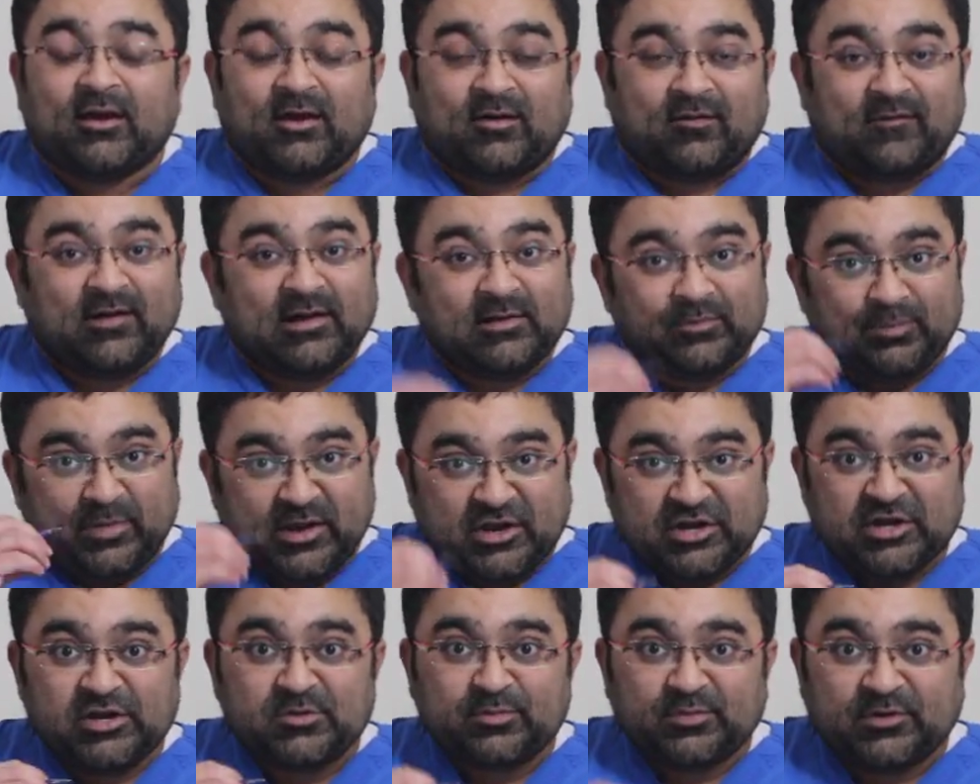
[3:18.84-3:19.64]
While
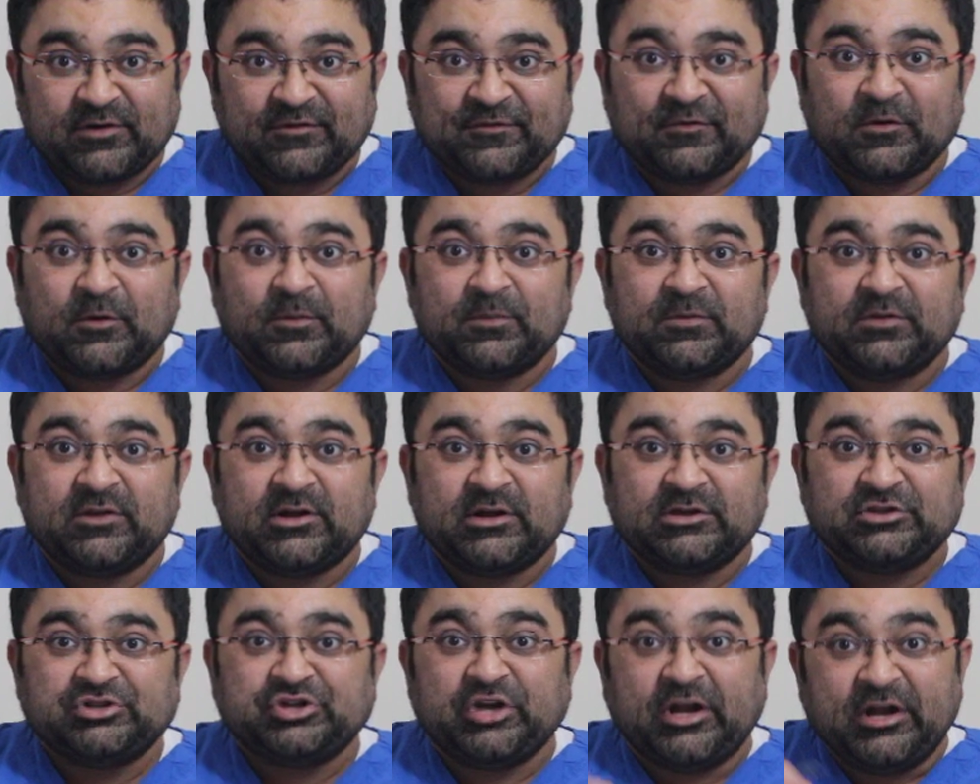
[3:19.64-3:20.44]
patient performs
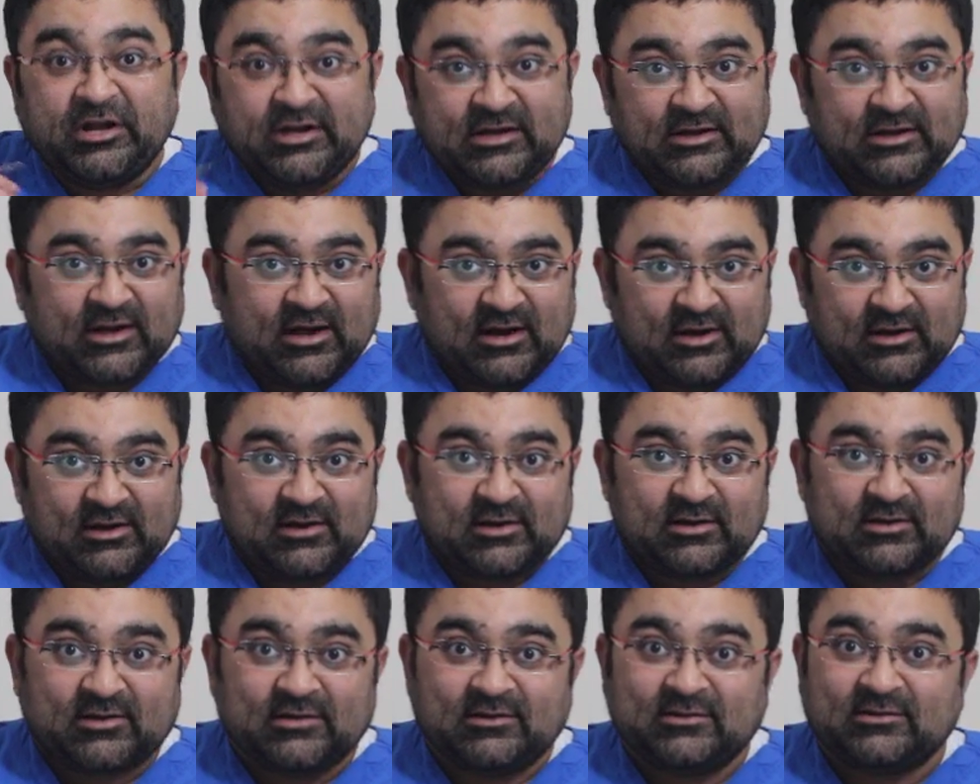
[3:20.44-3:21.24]
the chin tuck,
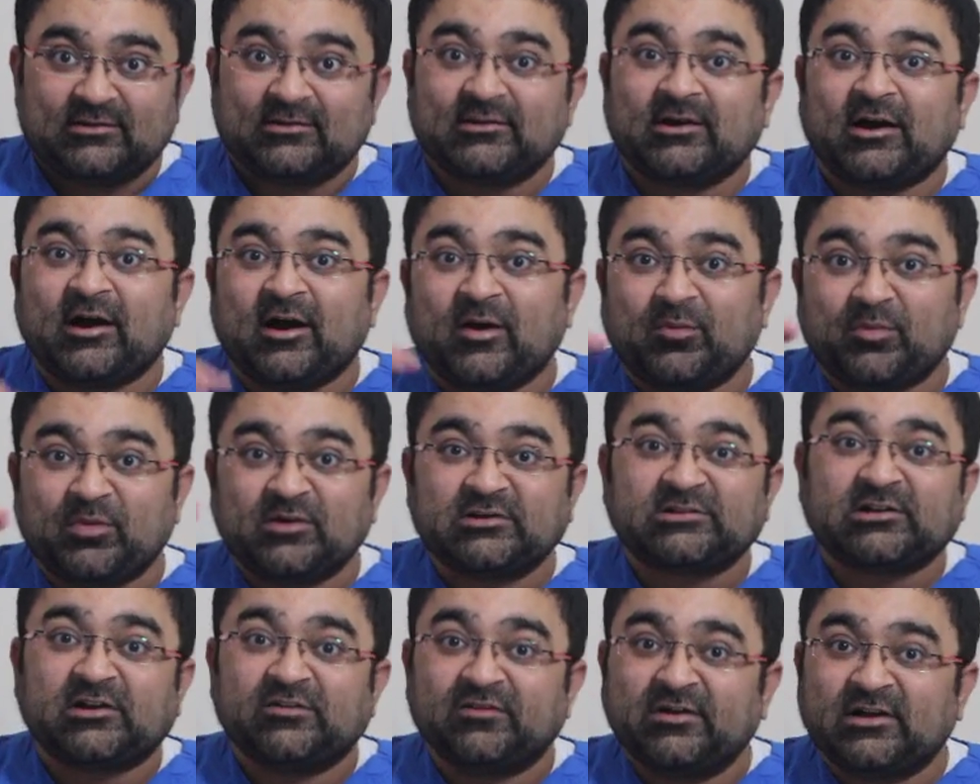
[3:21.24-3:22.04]
the upper
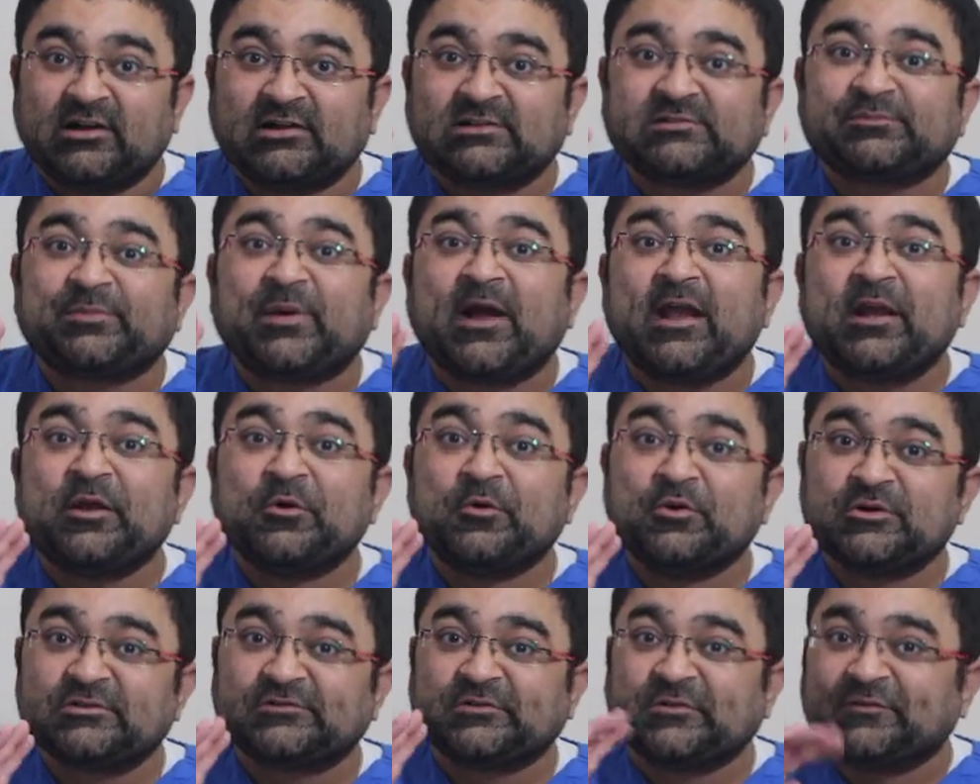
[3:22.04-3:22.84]
cervical spine
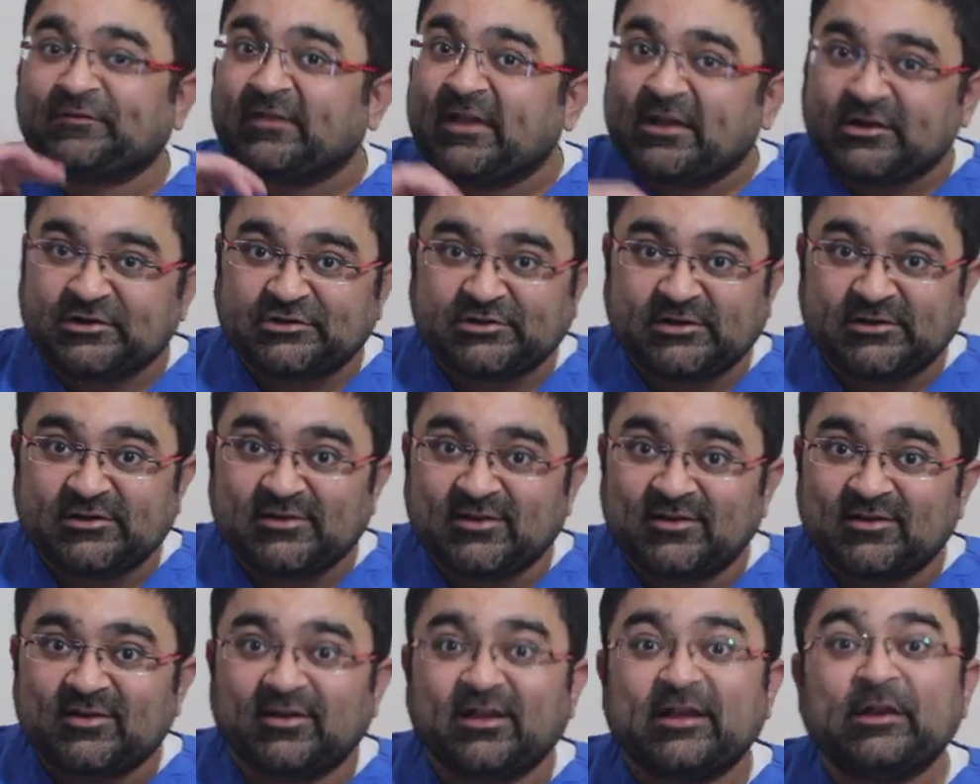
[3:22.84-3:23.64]
goes for flexion
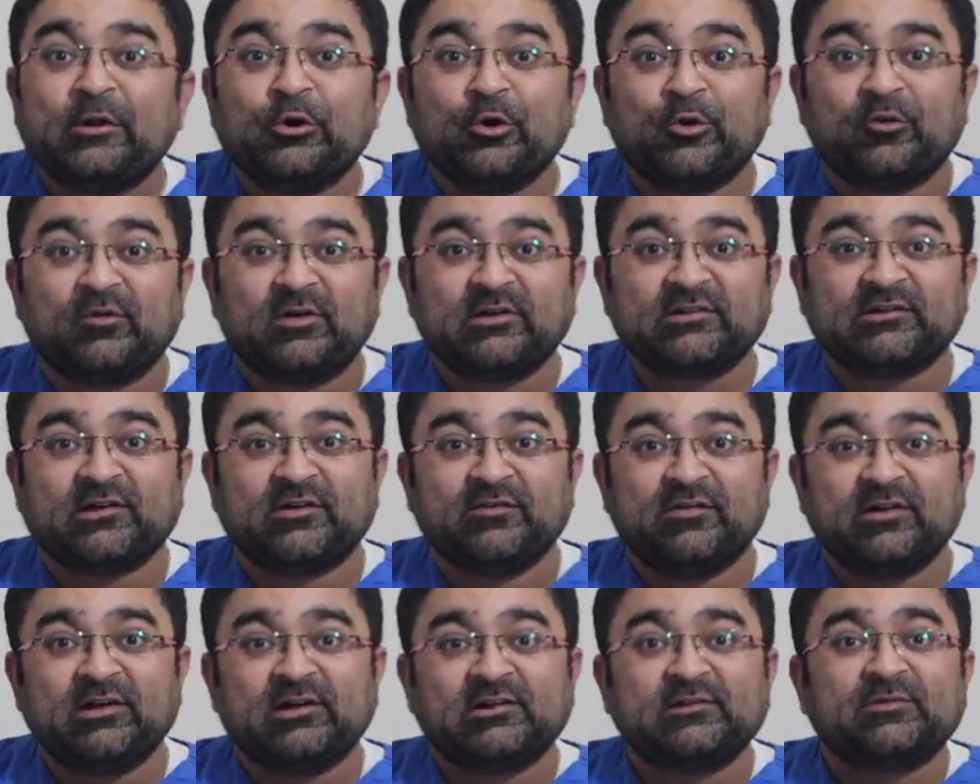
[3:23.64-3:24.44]
and lower
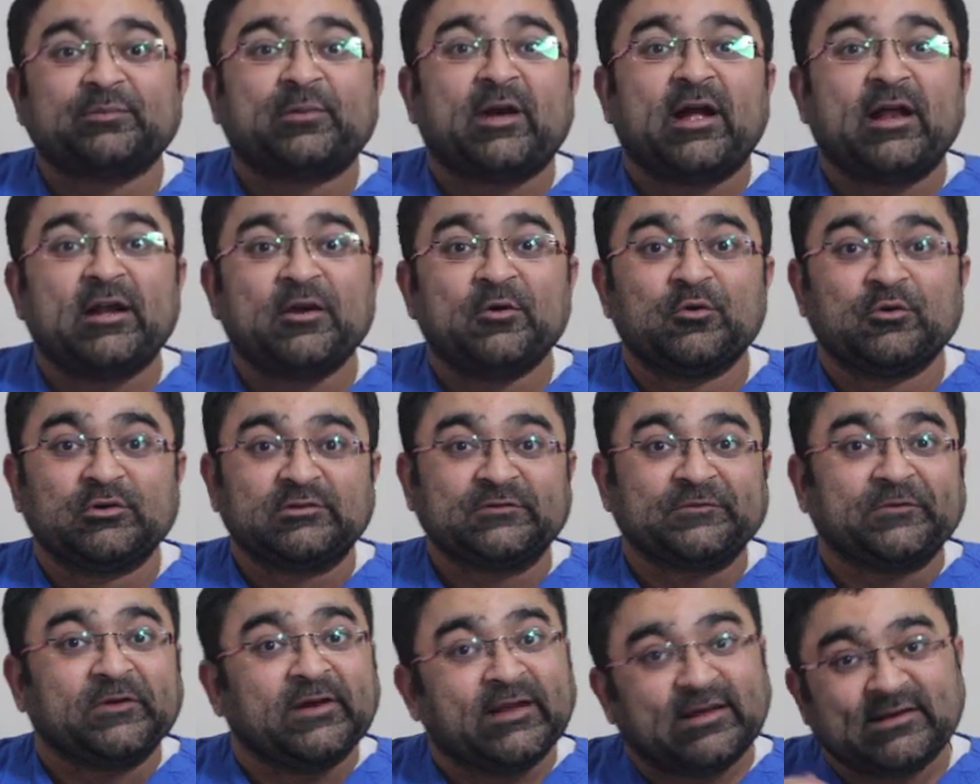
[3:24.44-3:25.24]
cervical spine goes
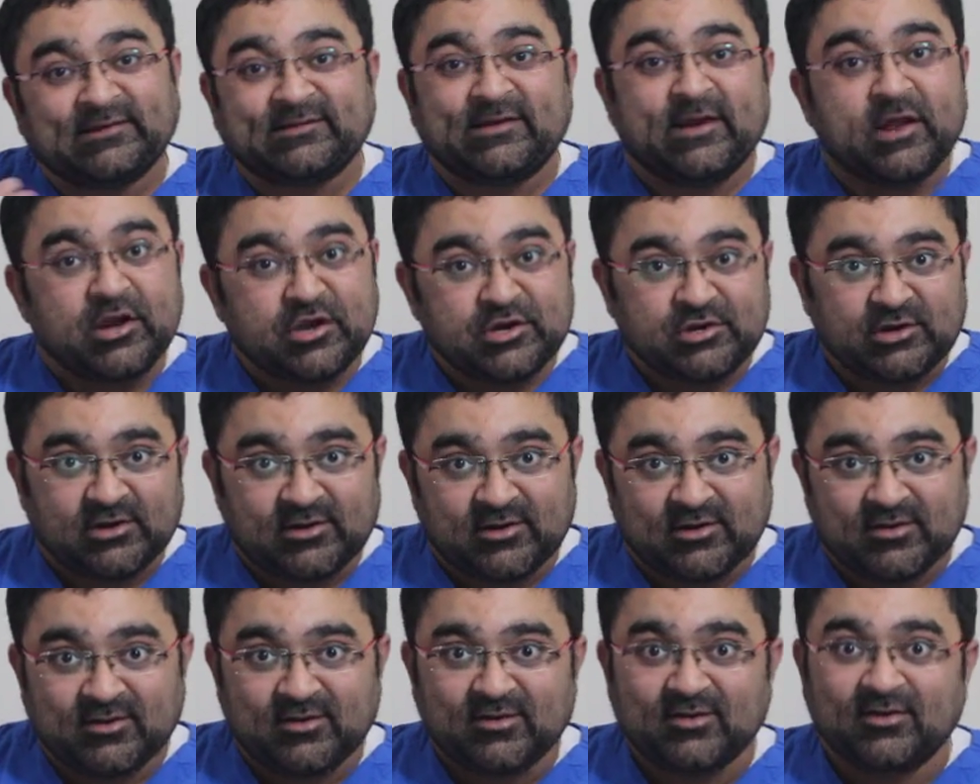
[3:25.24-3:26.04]
for
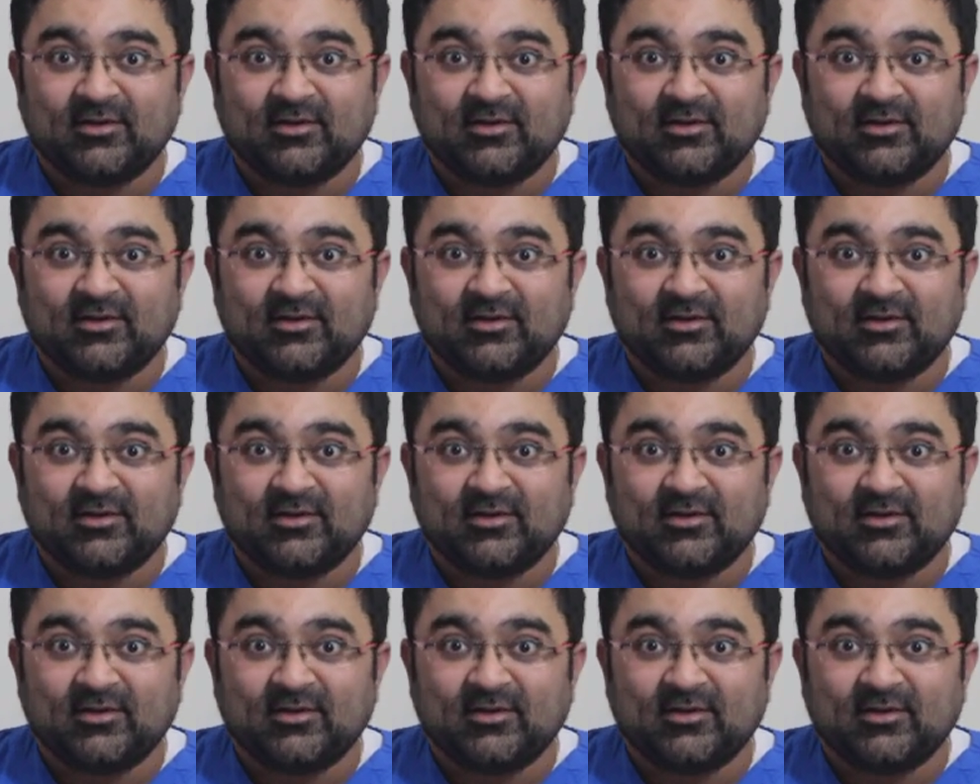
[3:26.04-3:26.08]
extension.